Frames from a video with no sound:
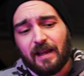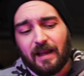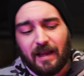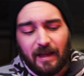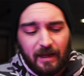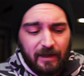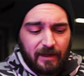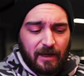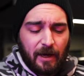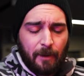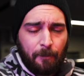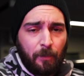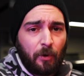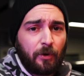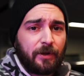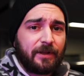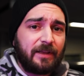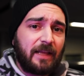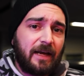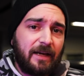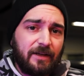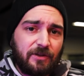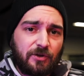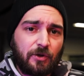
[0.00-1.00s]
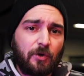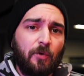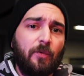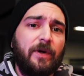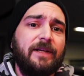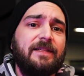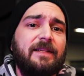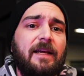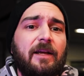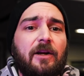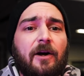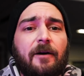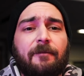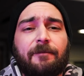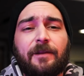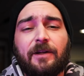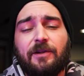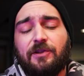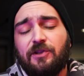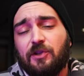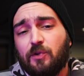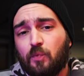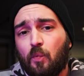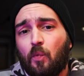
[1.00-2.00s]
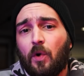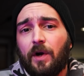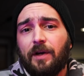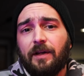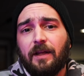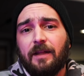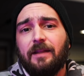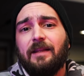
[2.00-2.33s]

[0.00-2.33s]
And pulling that internal wastegate off there is just one